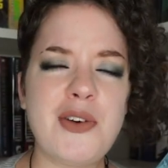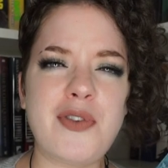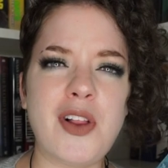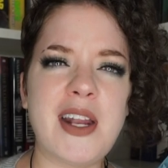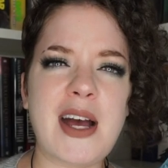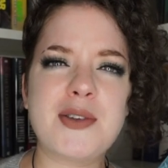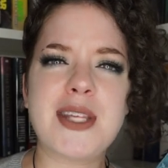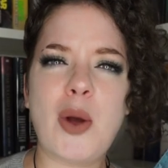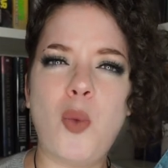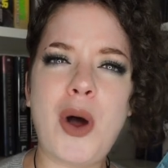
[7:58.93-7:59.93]
Fallen House?
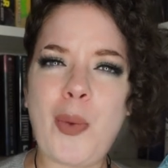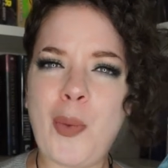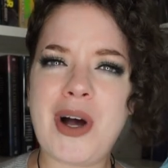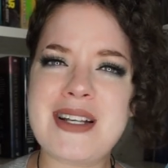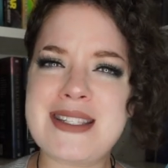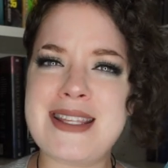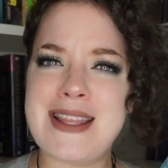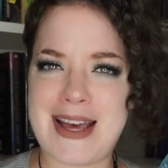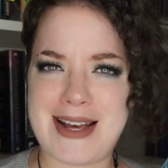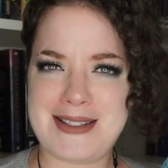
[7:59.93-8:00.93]
Like, what was
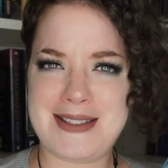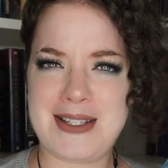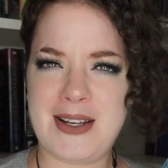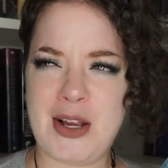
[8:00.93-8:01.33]
this?